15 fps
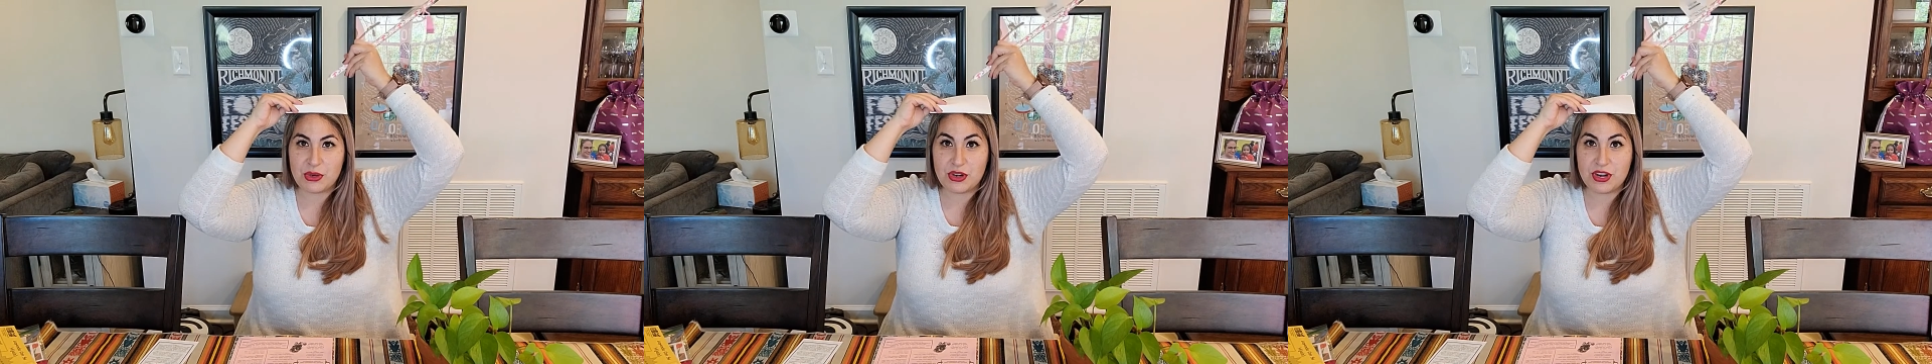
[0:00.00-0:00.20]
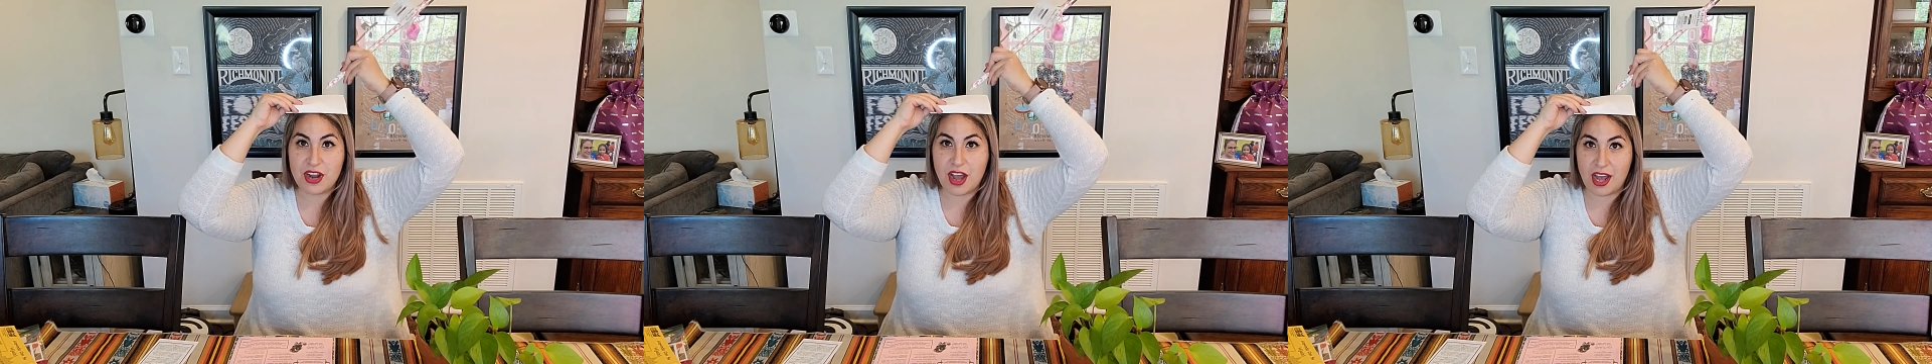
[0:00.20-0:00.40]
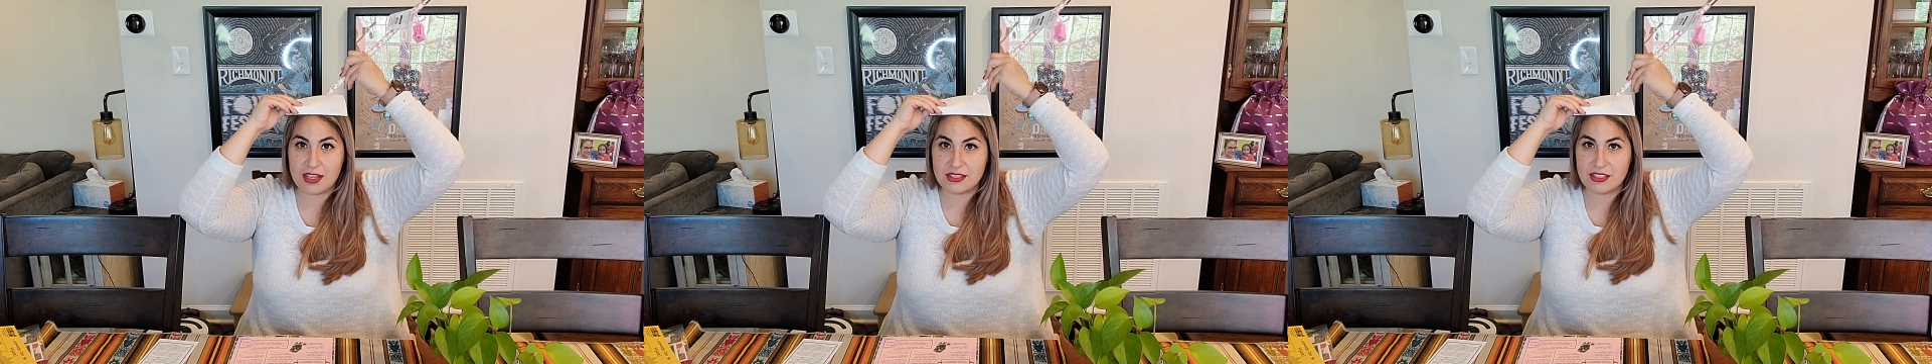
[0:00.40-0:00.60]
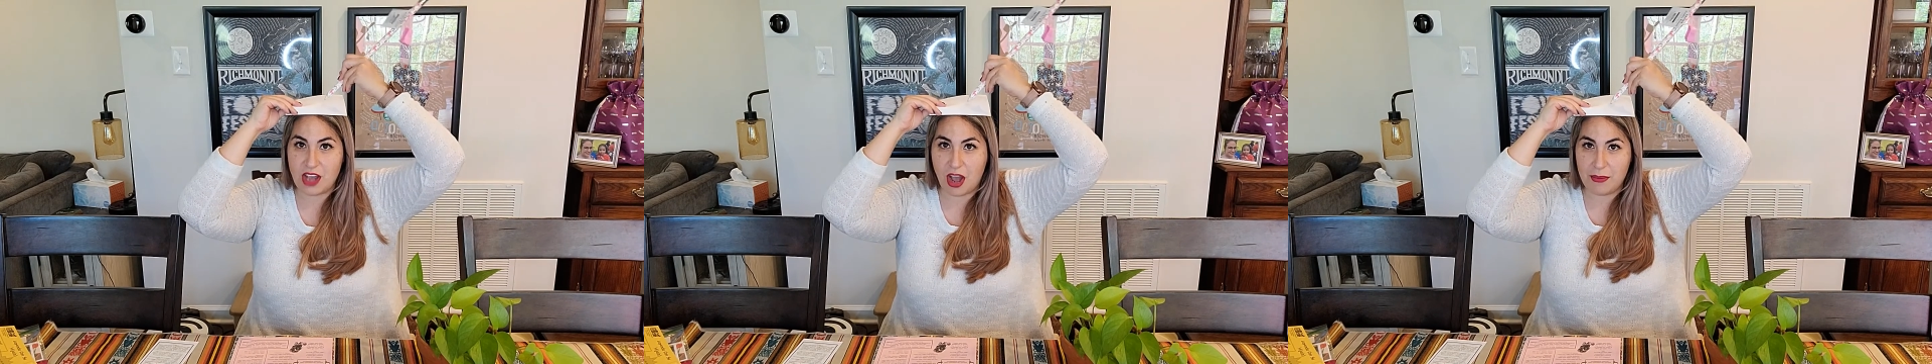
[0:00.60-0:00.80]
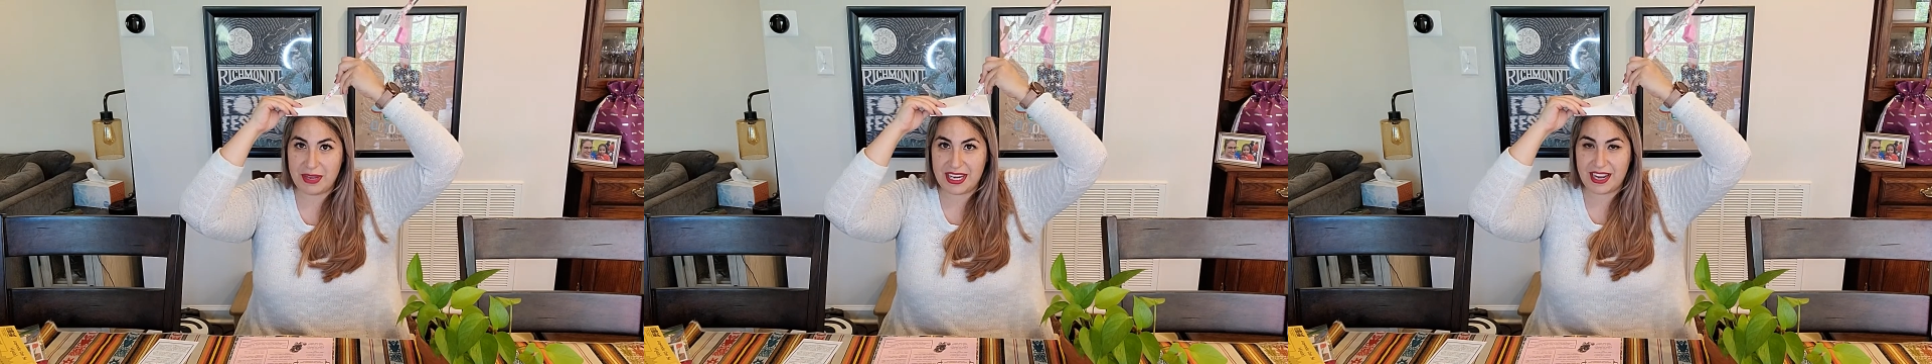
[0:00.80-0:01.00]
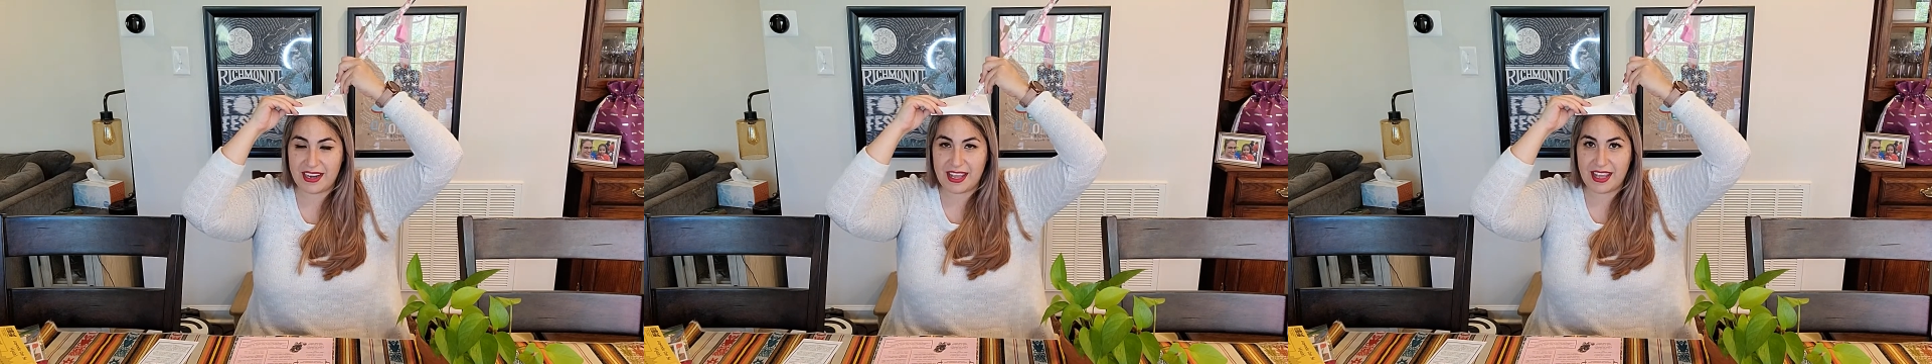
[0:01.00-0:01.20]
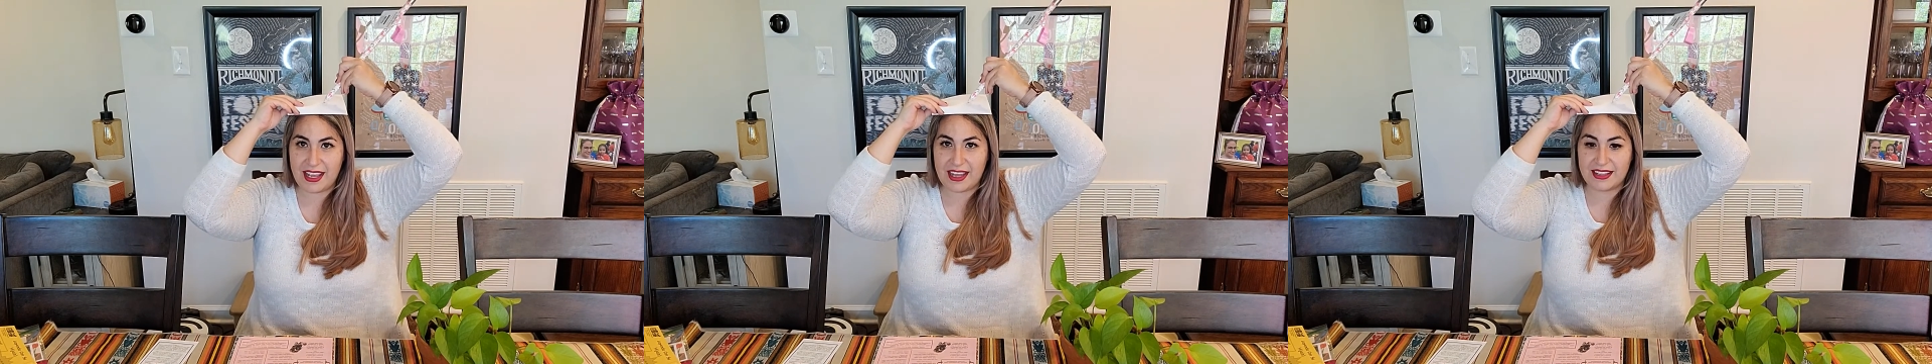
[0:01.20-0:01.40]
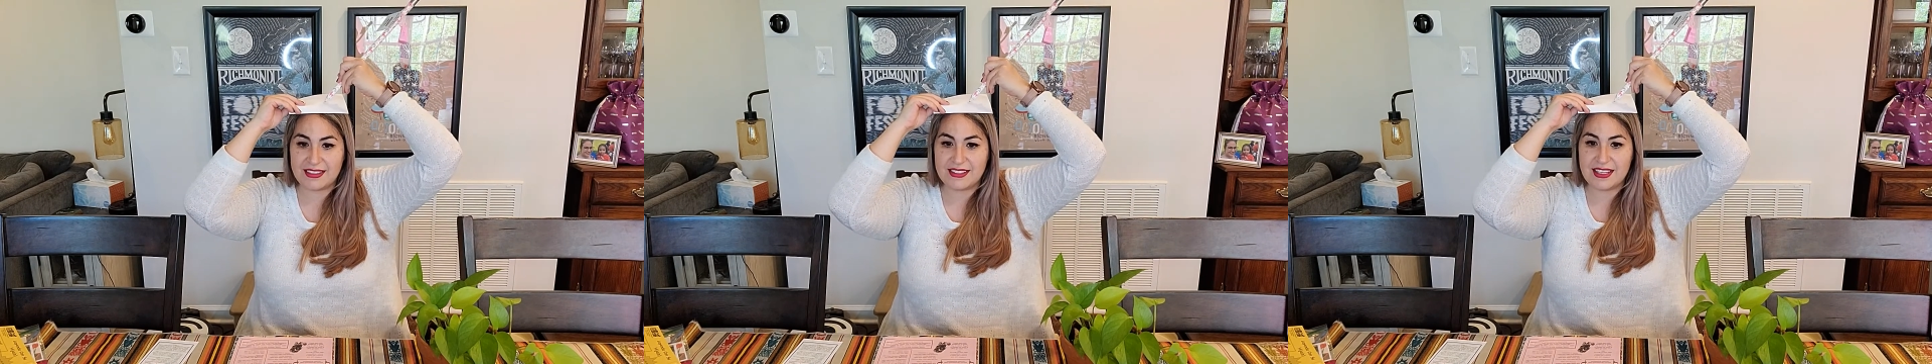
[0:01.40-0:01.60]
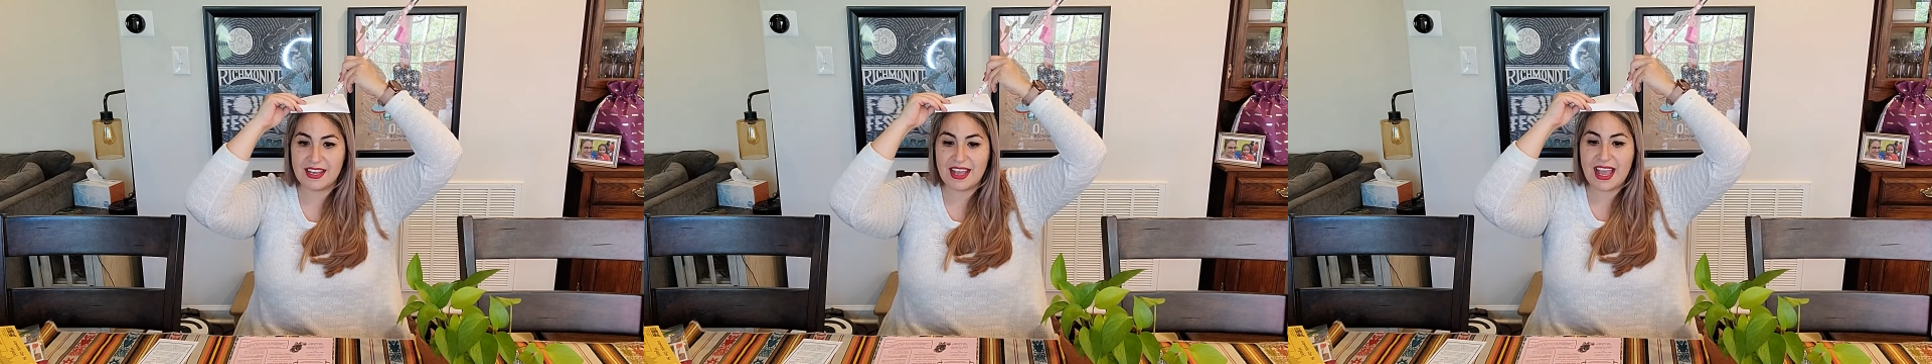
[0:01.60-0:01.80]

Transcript: non-dominant hand